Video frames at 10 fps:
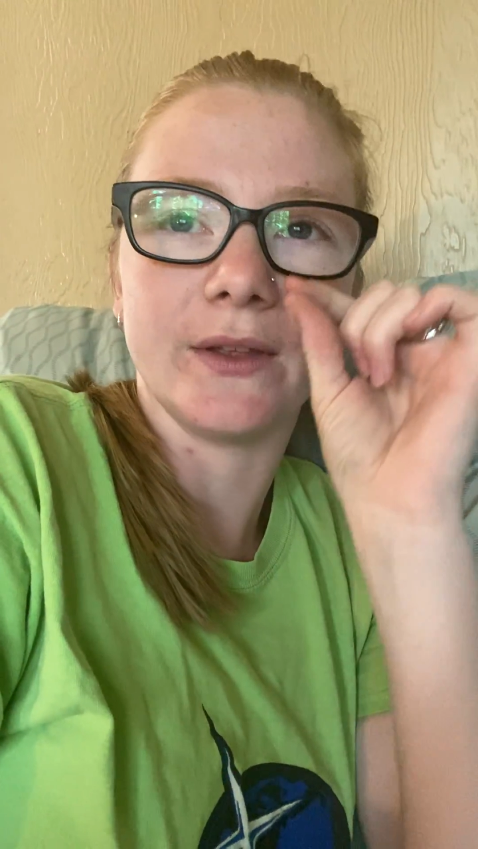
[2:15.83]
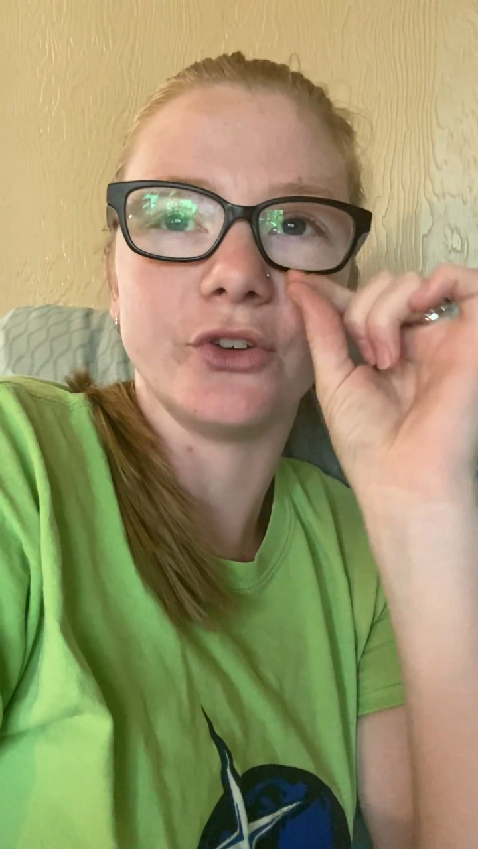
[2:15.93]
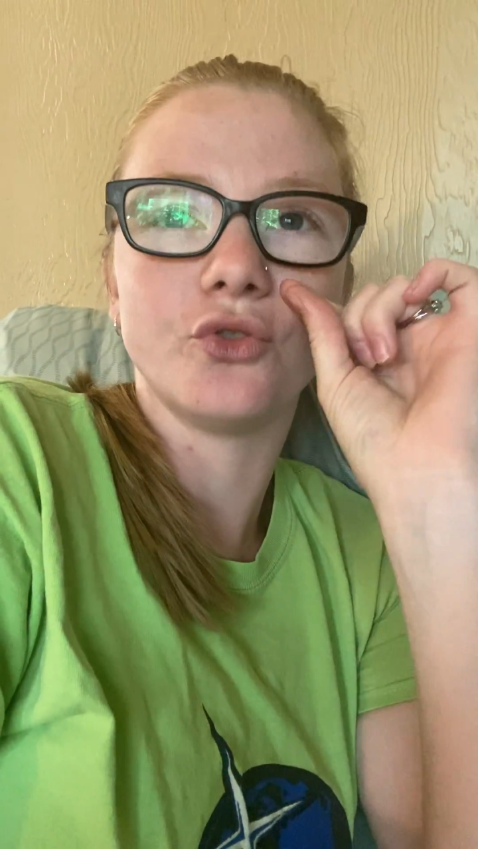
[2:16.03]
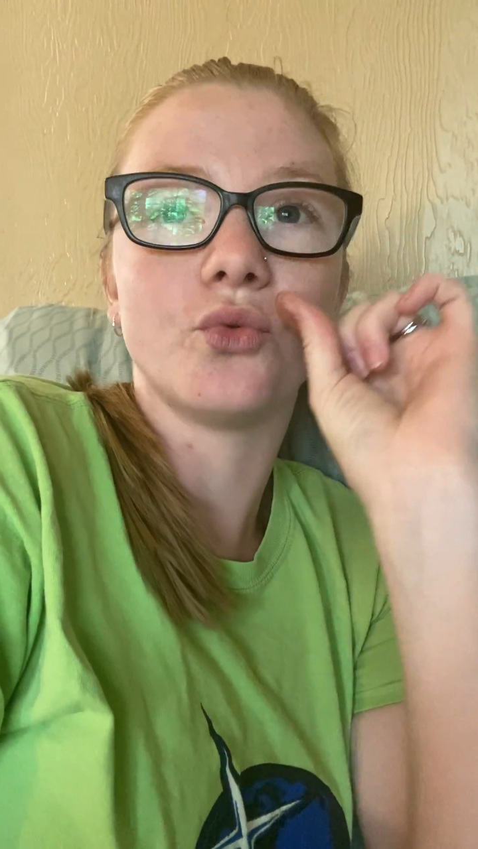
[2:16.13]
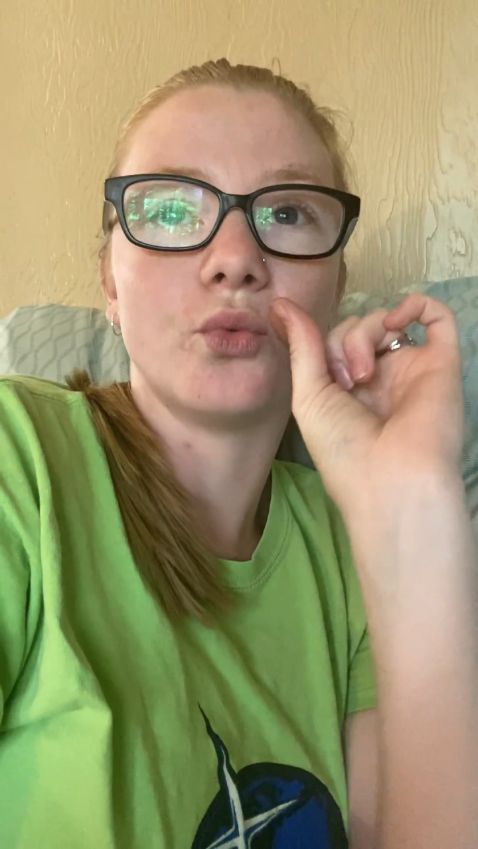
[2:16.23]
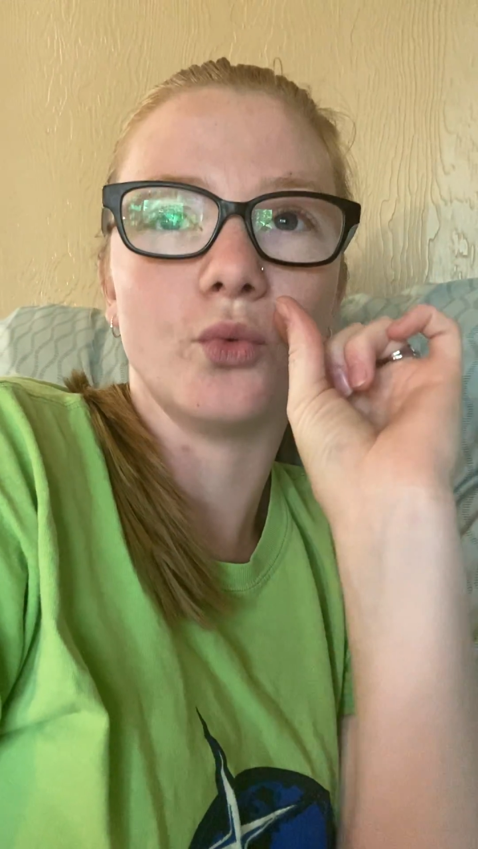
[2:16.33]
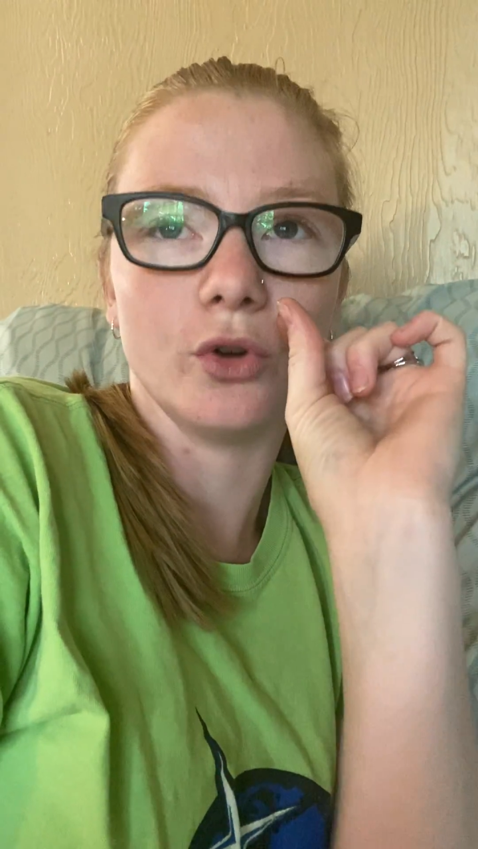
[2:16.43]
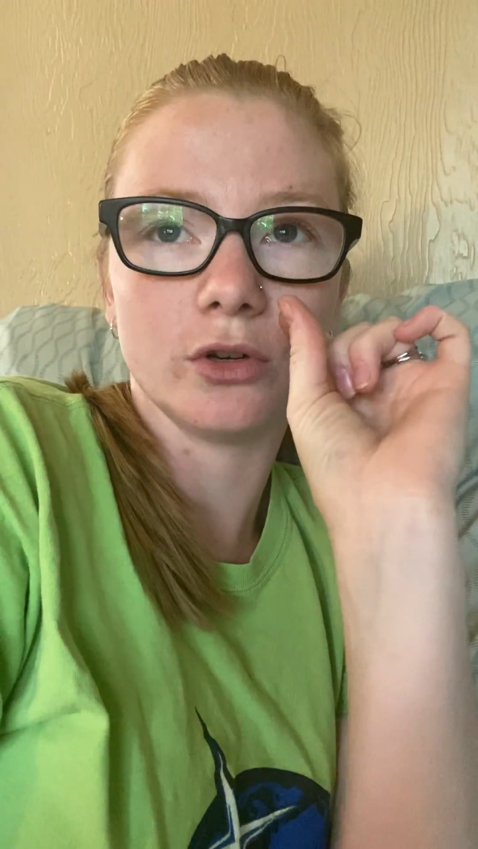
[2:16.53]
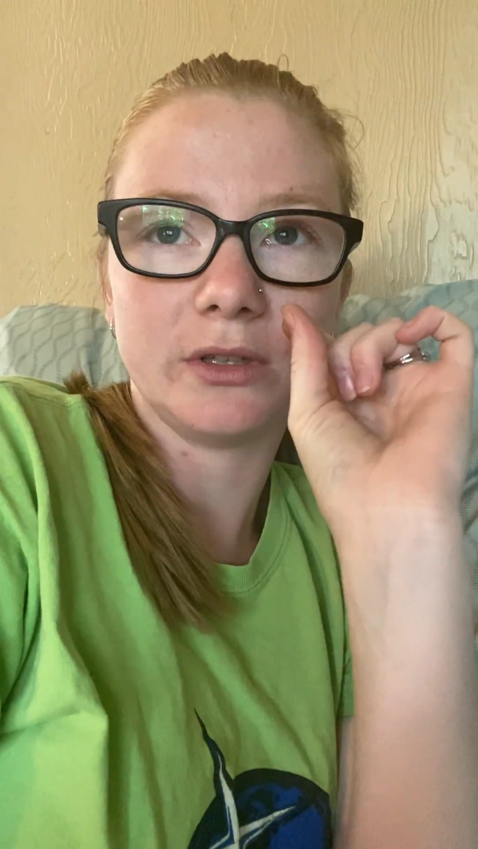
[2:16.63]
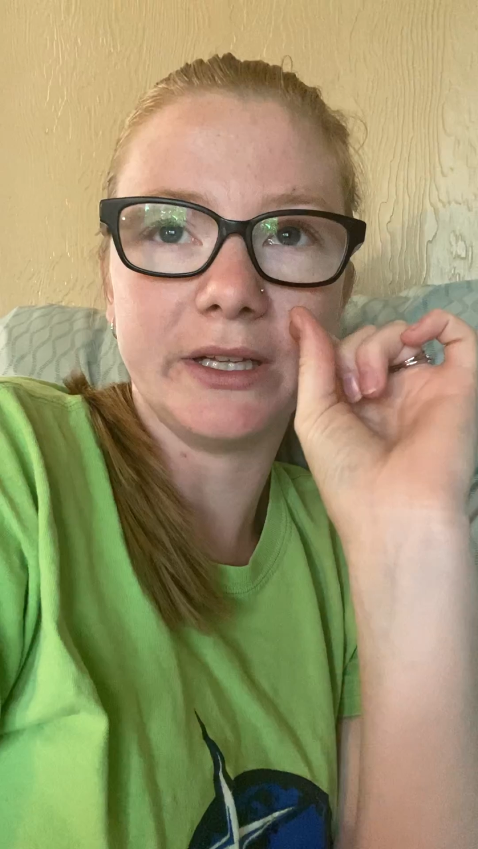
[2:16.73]
then
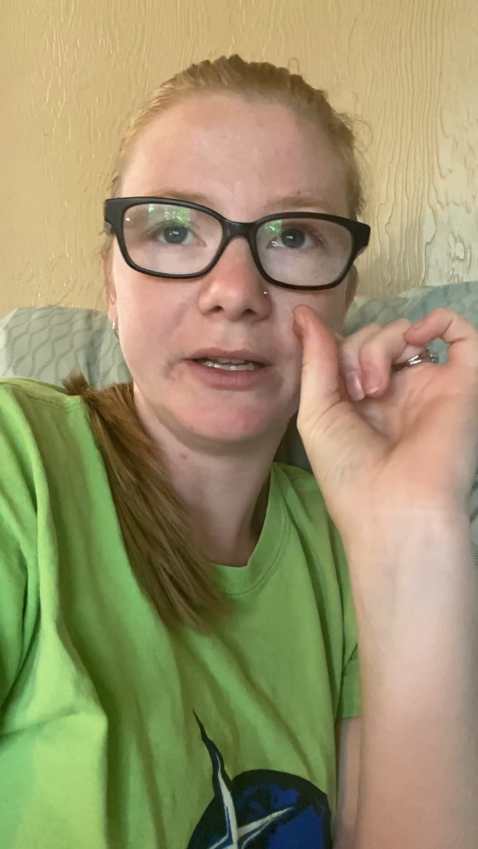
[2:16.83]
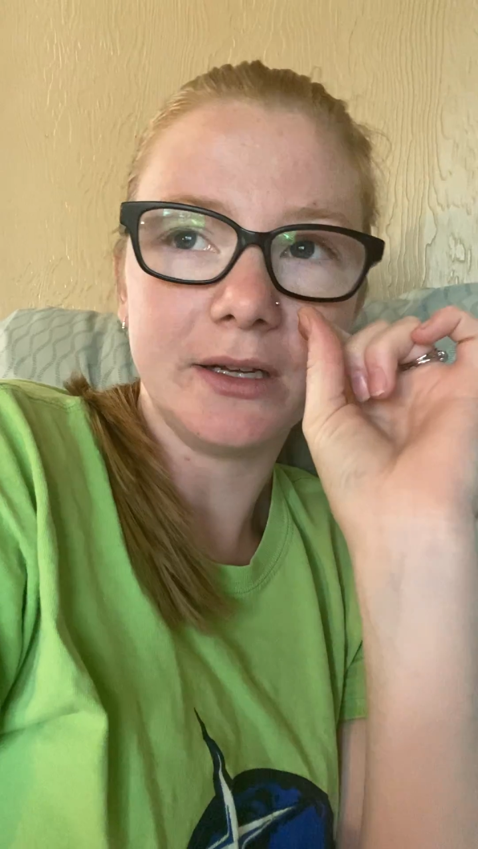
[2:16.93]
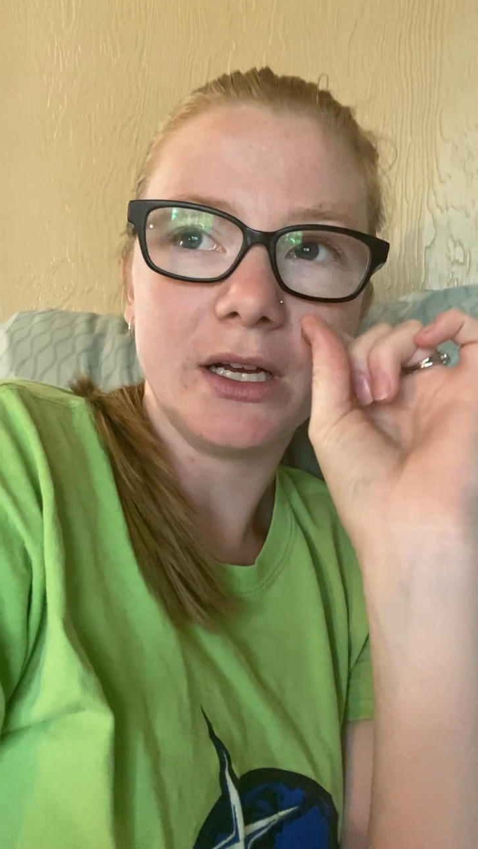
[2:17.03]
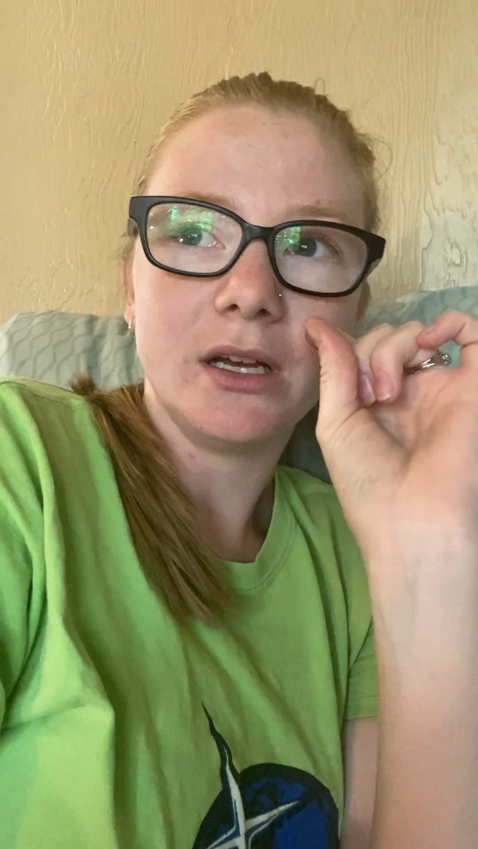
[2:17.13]
twirl it